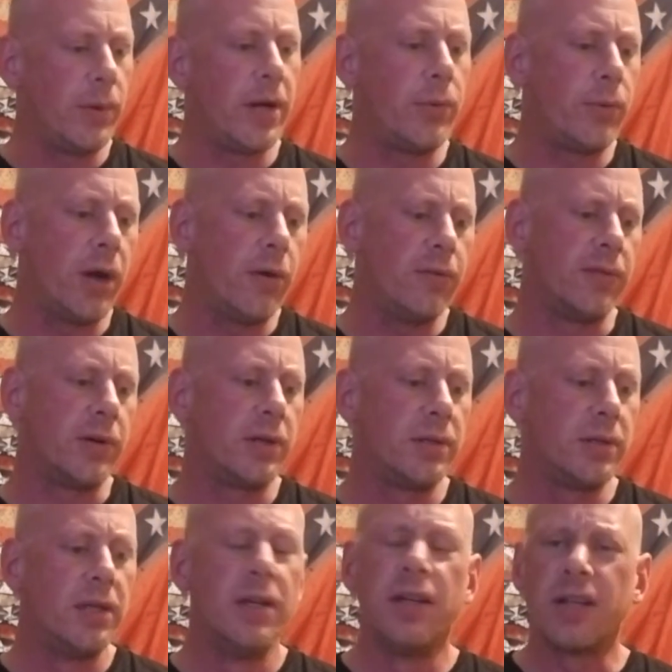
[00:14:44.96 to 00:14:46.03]
Rover,
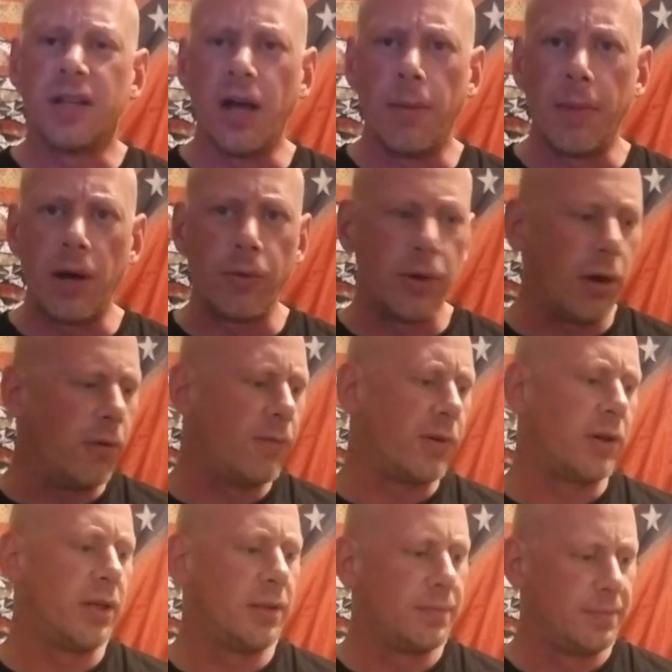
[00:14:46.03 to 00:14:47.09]
come on over.